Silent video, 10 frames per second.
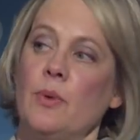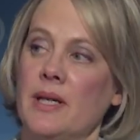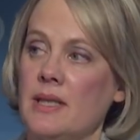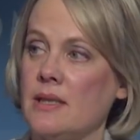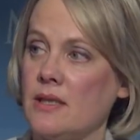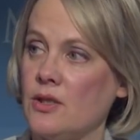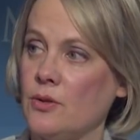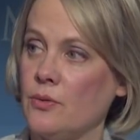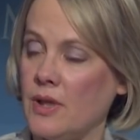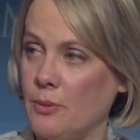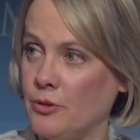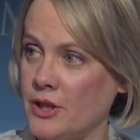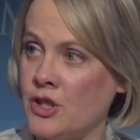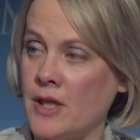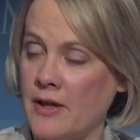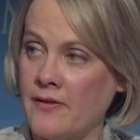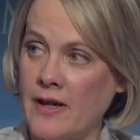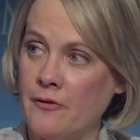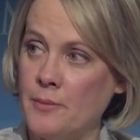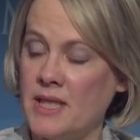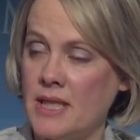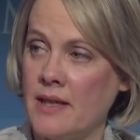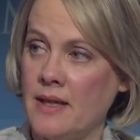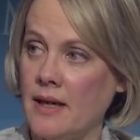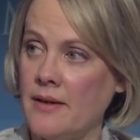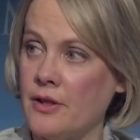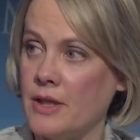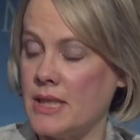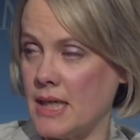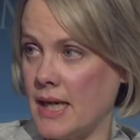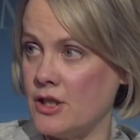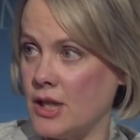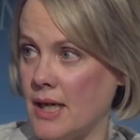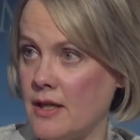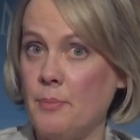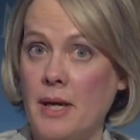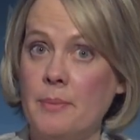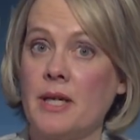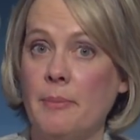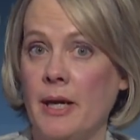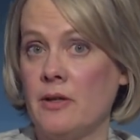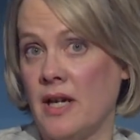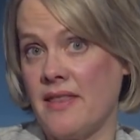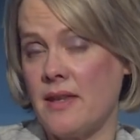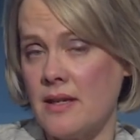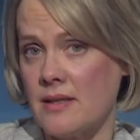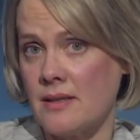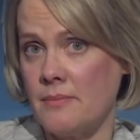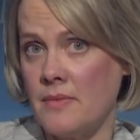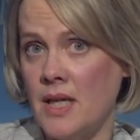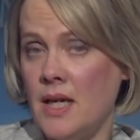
One is to keep religion out of government, and the other is to educate the public about non-theism.